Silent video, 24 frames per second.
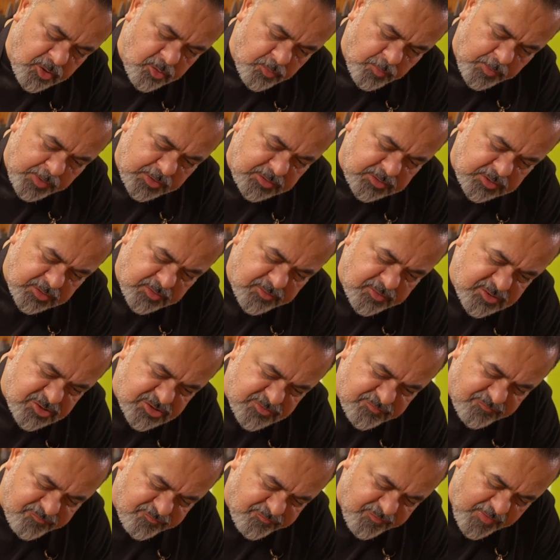with
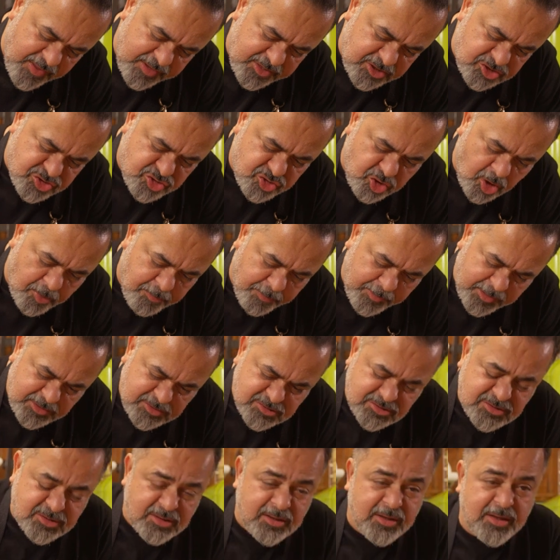various
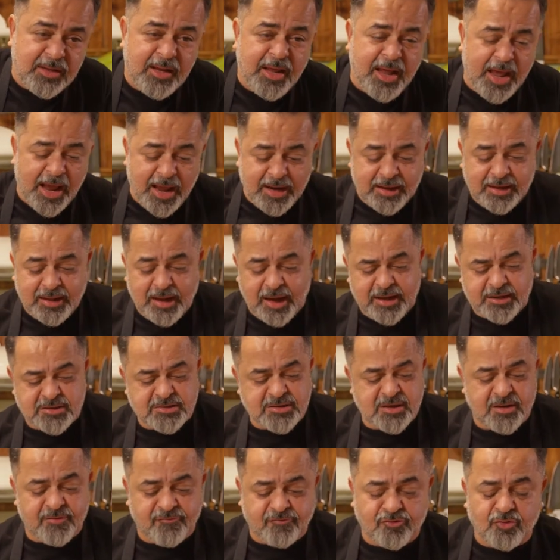toppings. And
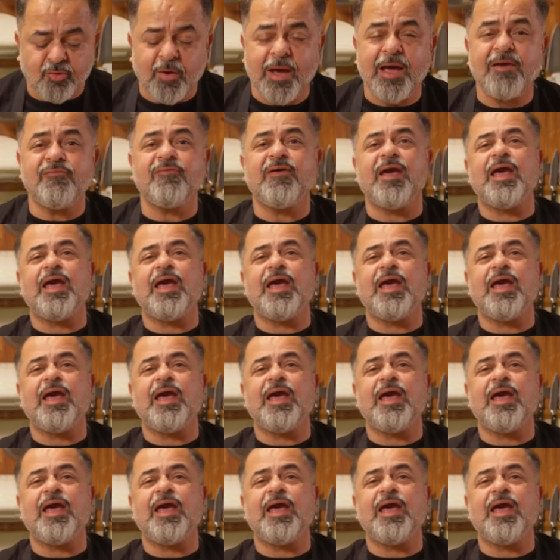guys, if you have